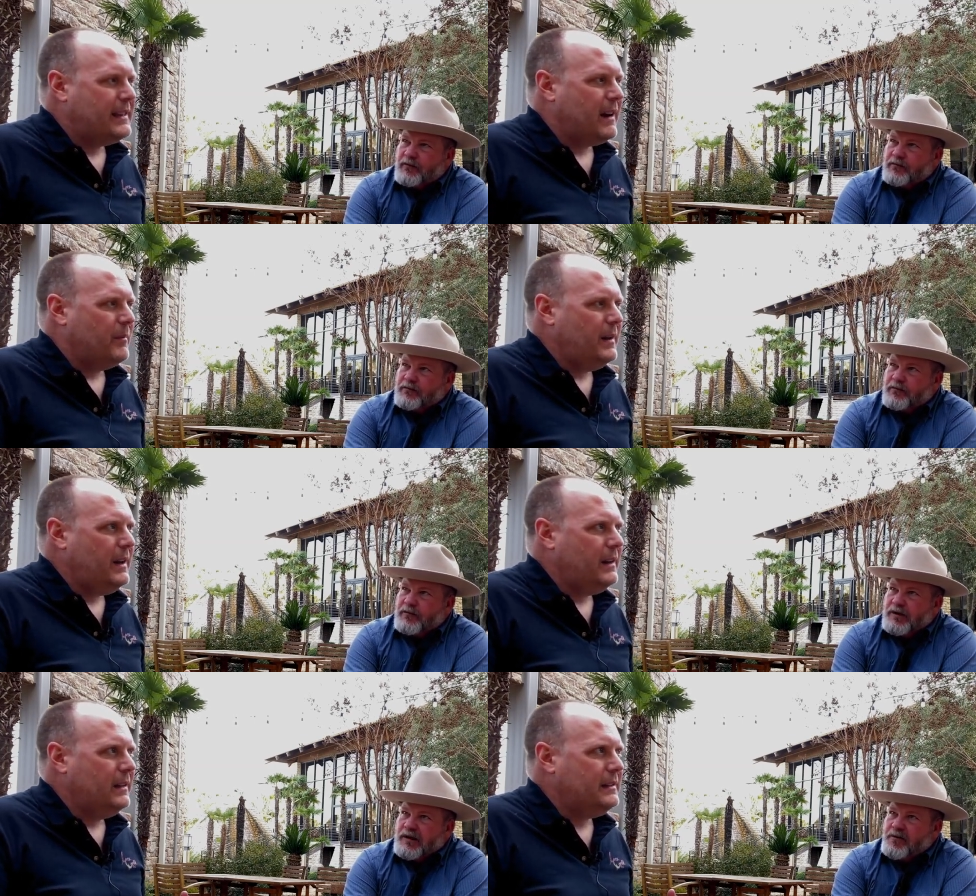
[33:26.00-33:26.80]
Speaker 1: that are
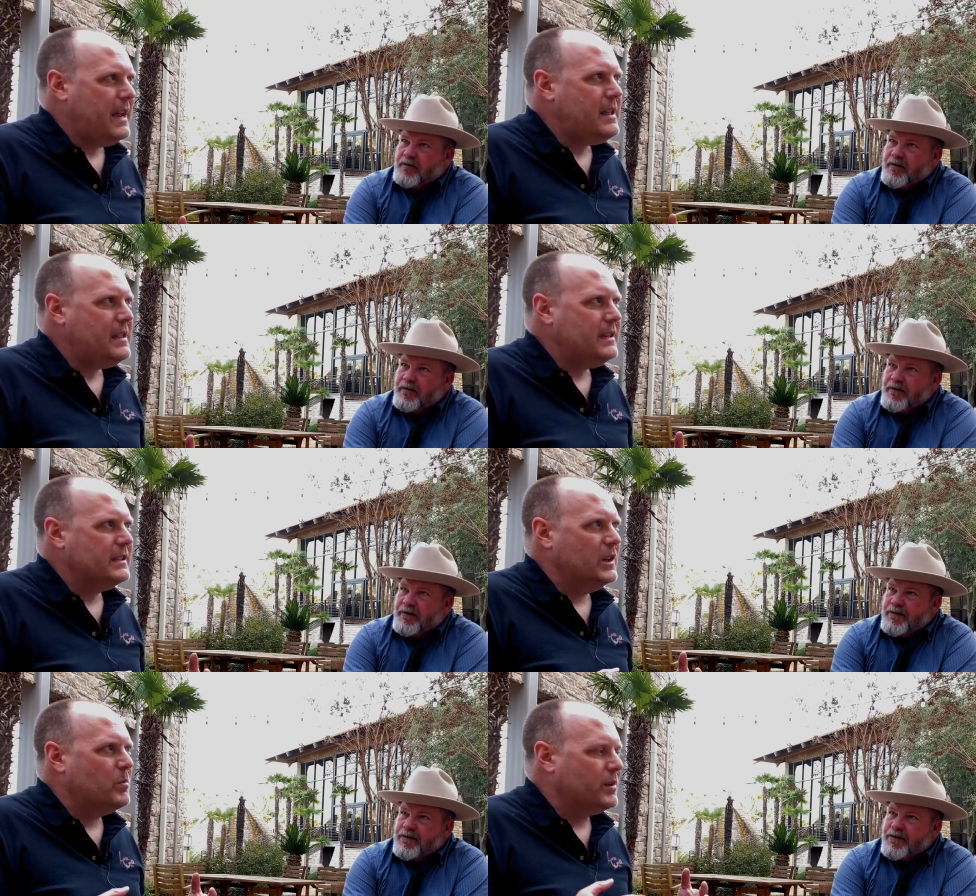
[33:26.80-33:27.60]
being taking things
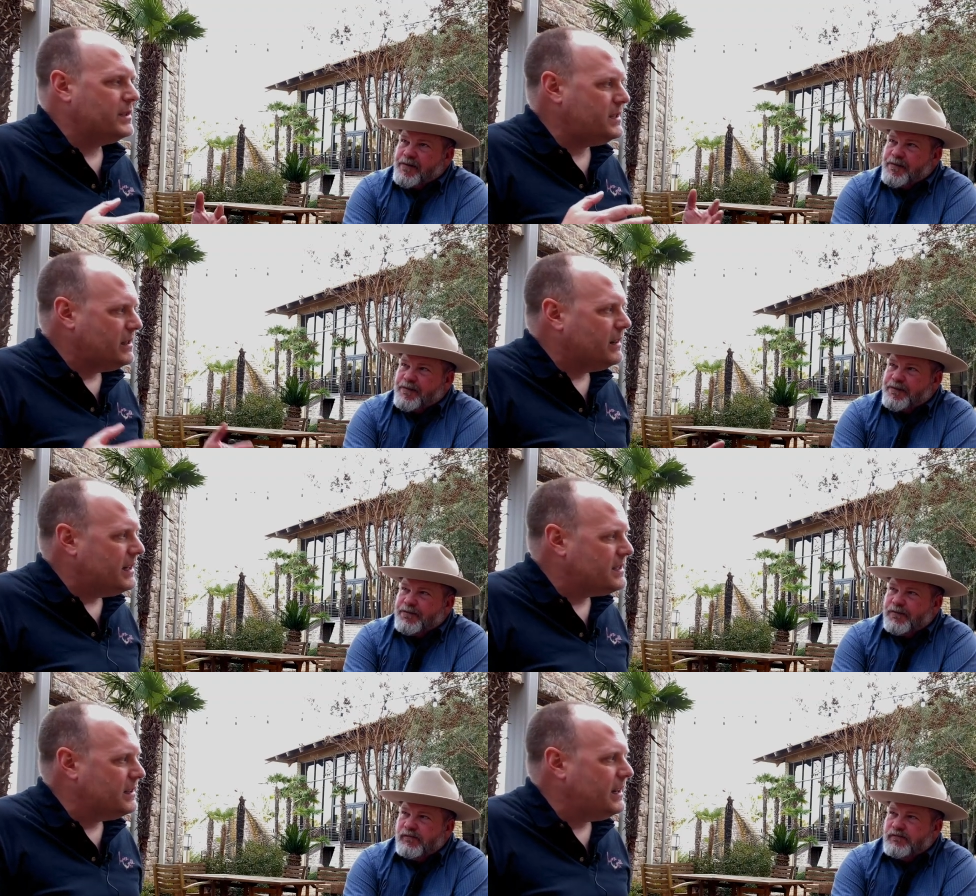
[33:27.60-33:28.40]
a little more
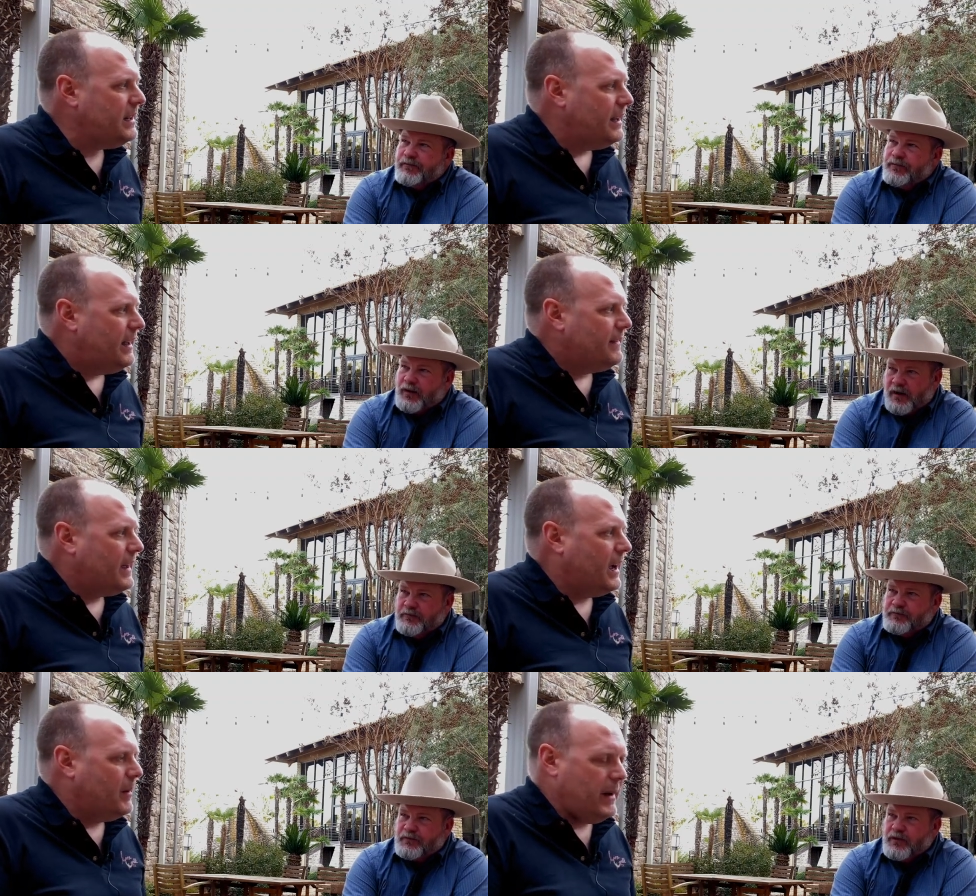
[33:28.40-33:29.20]
seriously. Yeah,
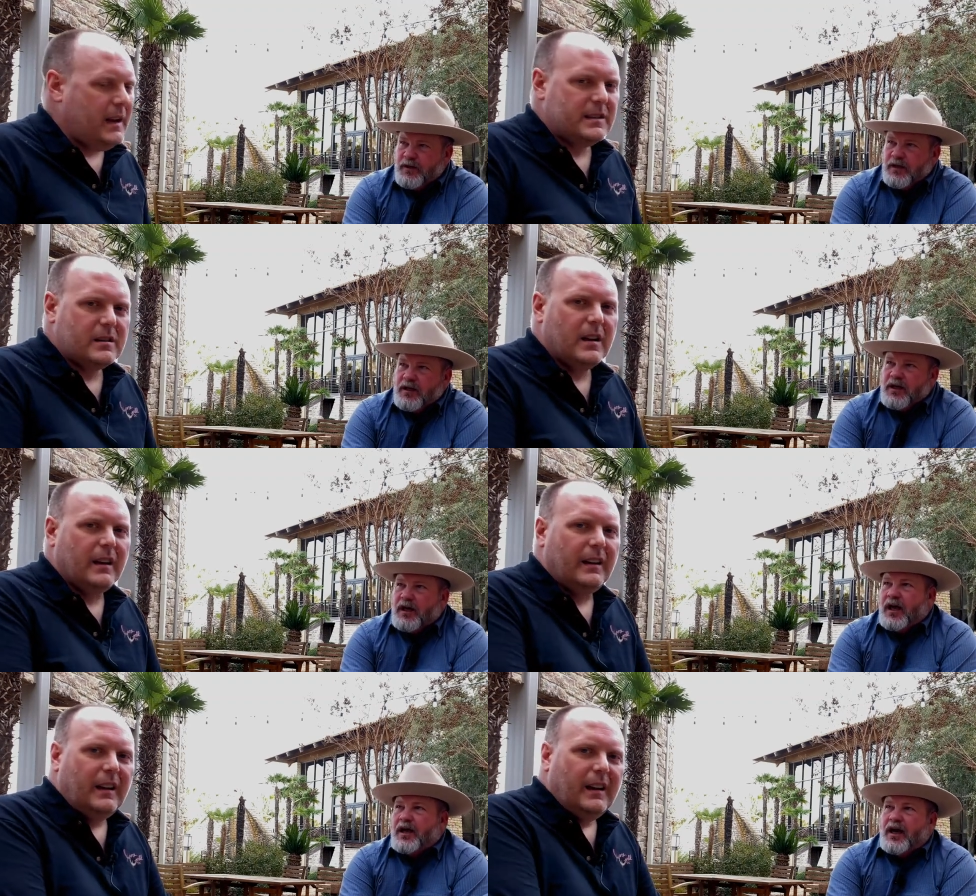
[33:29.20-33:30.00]
um, and it's
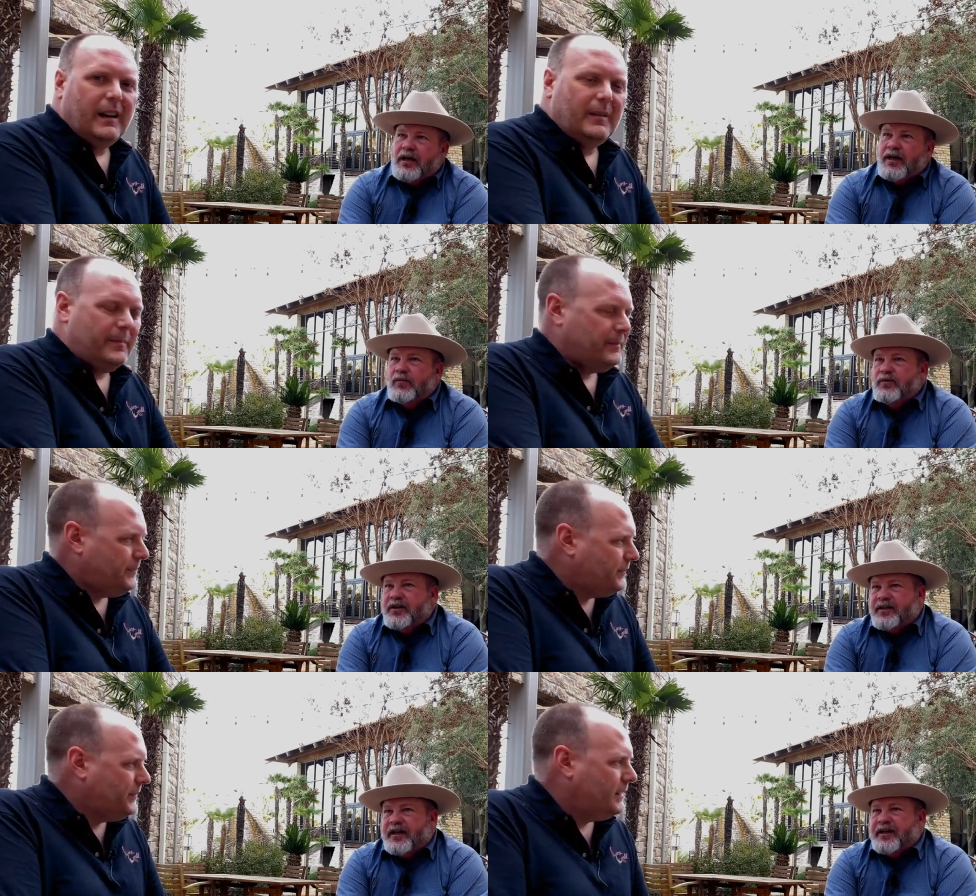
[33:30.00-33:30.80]
good. I, and I would
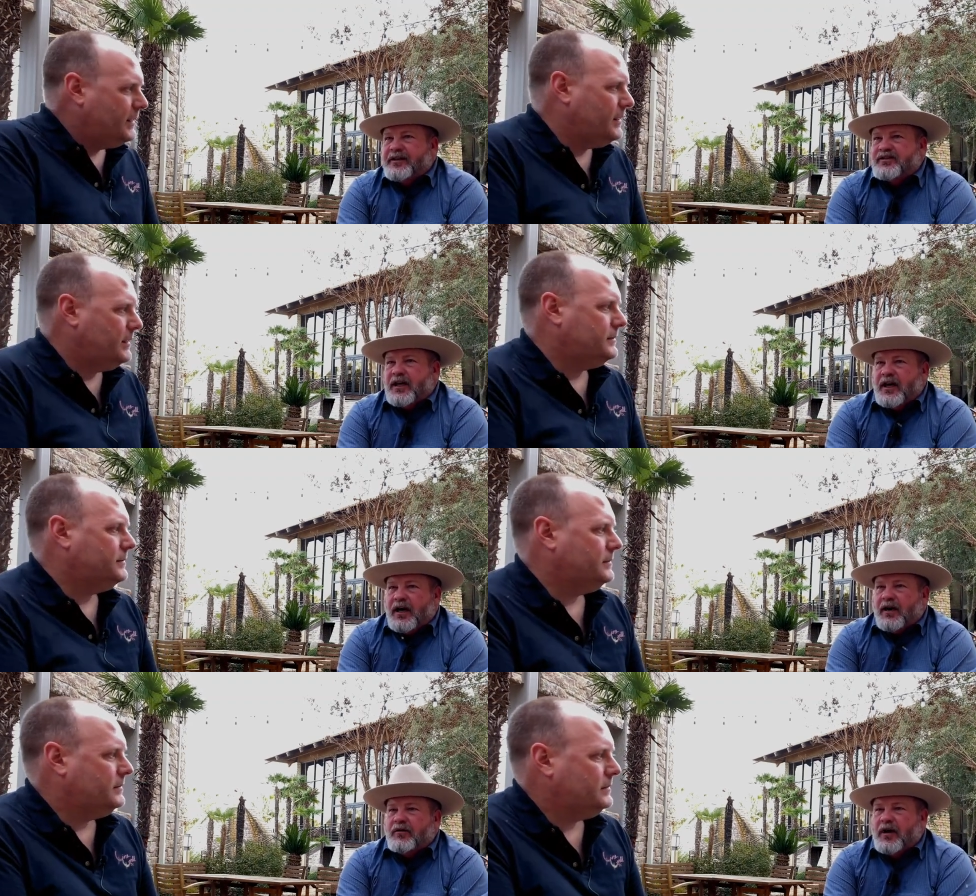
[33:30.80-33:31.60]
engage.
Speaker 2: I,
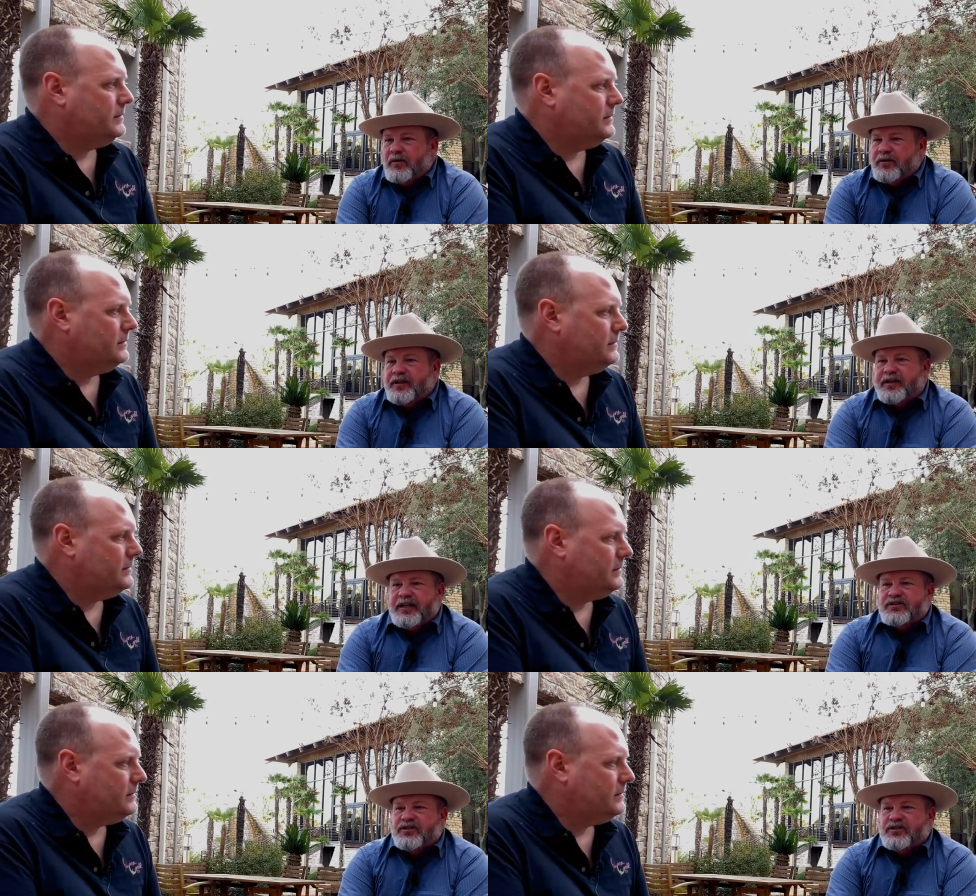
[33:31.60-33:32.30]
I, I would engage the